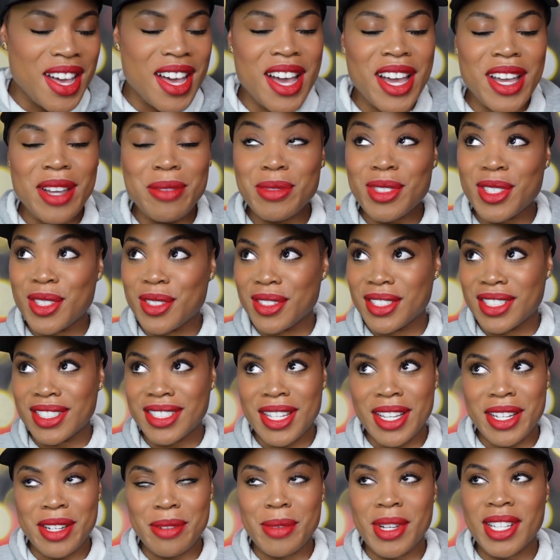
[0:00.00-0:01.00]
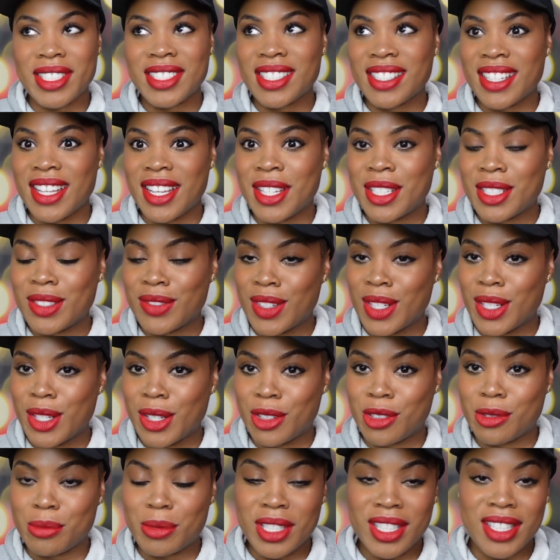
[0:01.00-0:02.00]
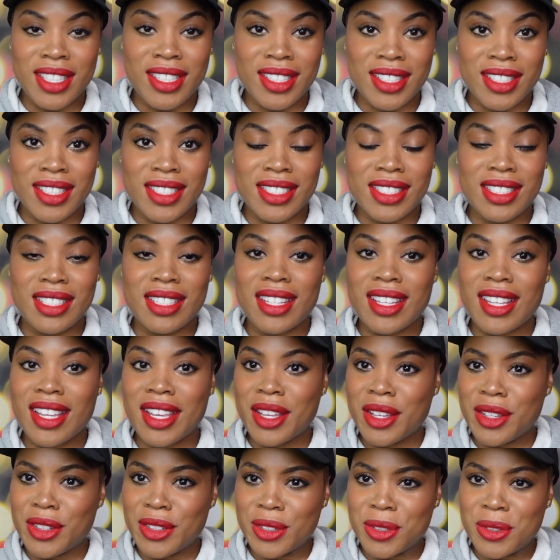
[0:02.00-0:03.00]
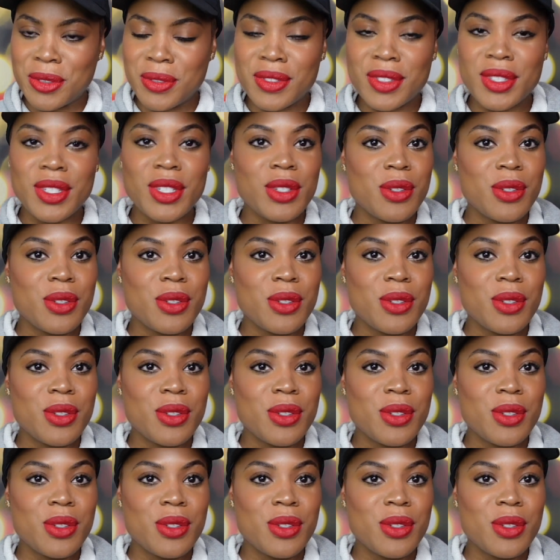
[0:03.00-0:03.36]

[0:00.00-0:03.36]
I'm so excited about today's video because elves,